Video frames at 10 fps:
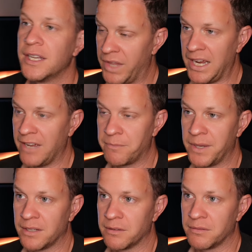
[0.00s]
They have
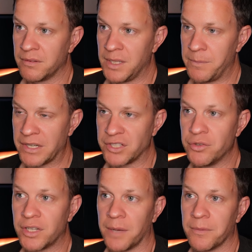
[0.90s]
been the best
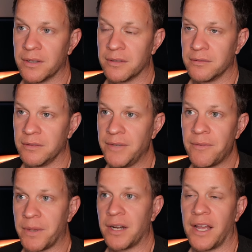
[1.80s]
newcomer,
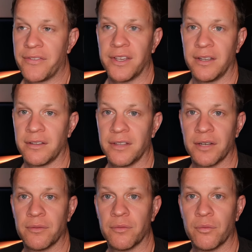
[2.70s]
even better, I think,
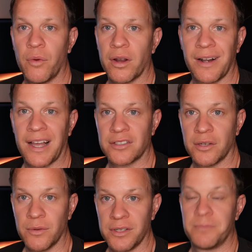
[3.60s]
than what
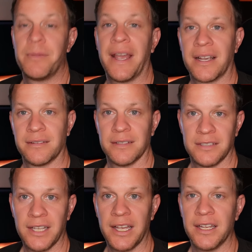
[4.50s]
Glaxon was back in the
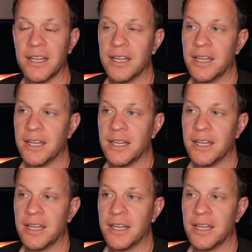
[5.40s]
day.